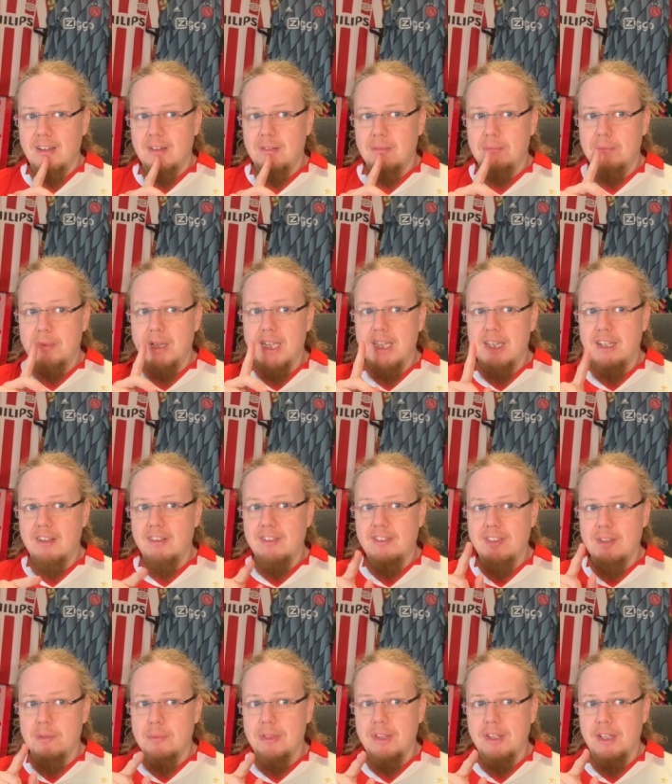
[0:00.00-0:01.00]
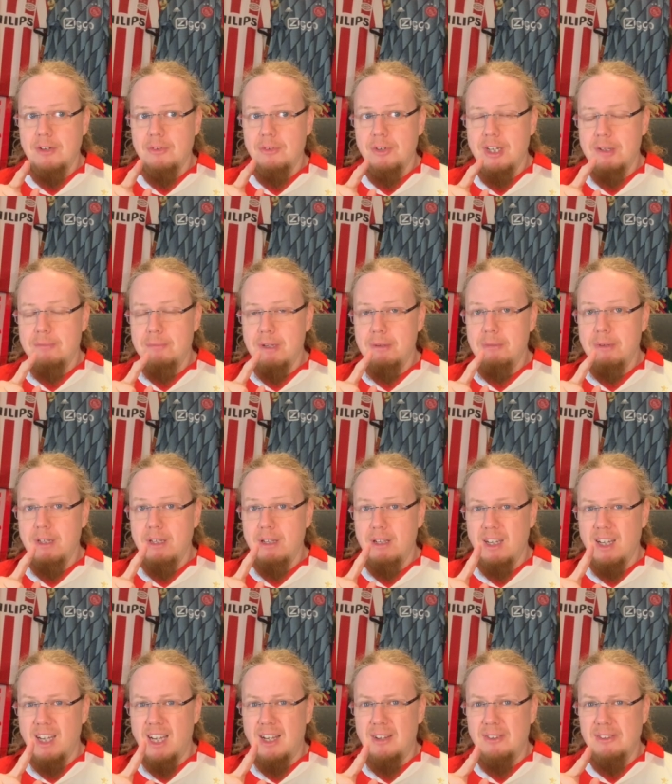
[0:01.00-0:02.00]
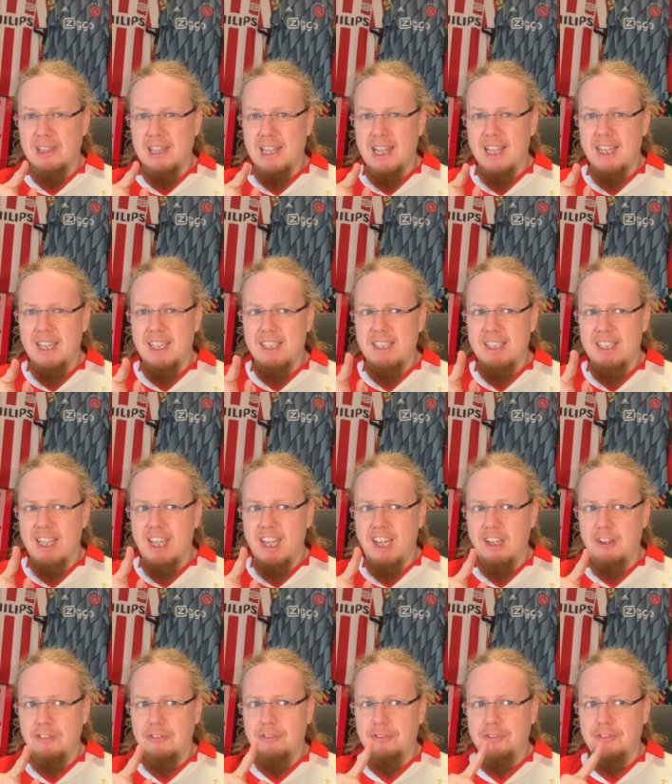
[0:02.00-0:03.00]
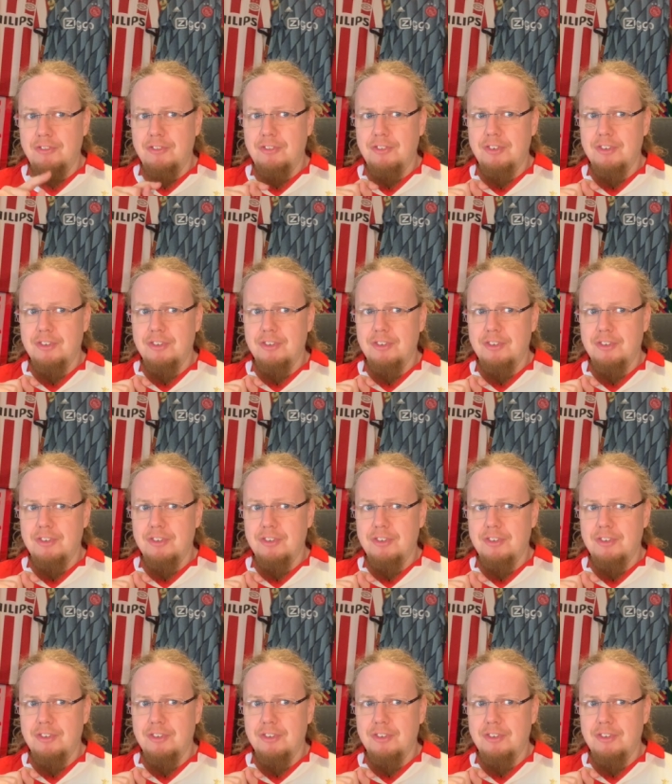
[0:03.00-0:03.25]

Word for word: making something in red, maybe outlining the F